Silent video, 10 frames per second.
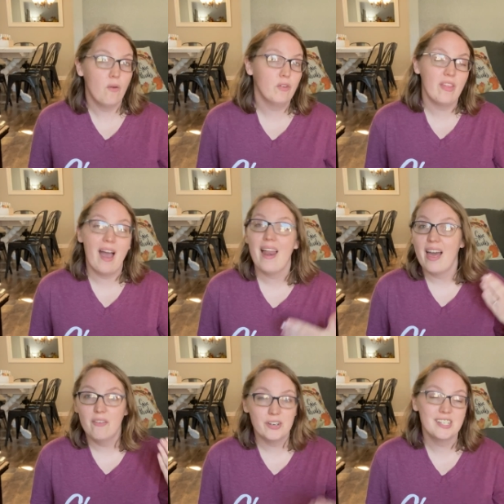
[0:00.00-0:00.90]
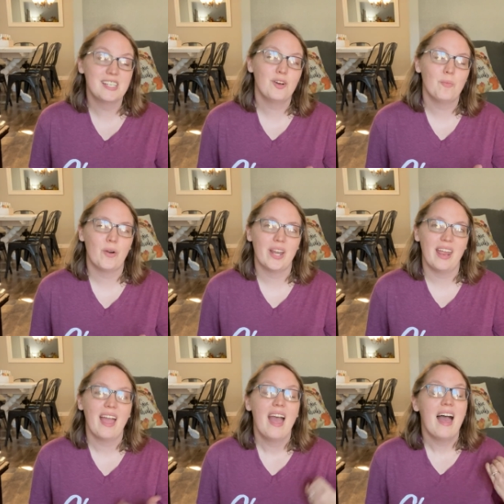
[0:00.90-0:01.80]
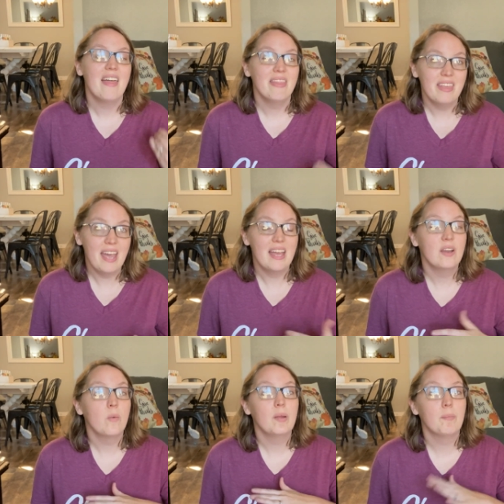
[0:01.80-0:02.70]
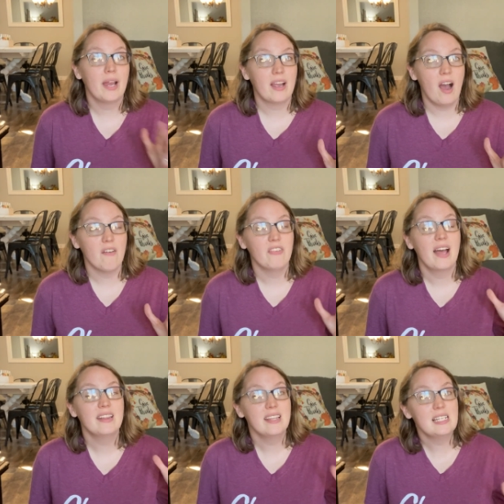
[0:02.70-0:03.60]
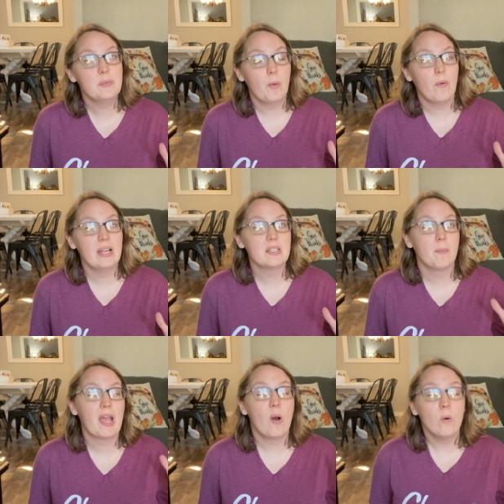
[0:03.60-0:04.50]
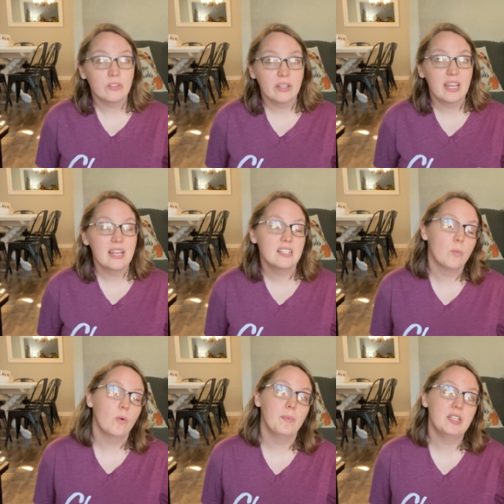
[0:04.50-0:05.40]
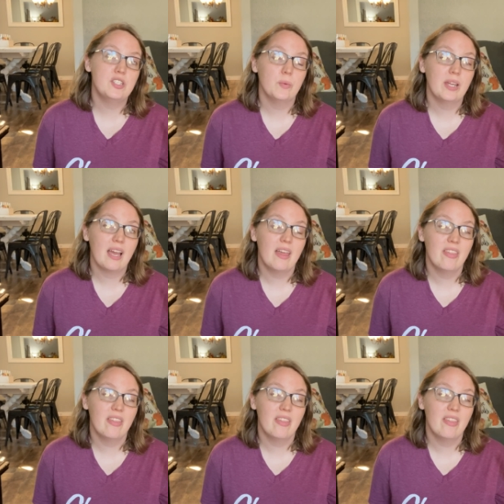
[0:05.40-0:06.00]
over that every single morning and then we break off. At this point, my older kids will be doing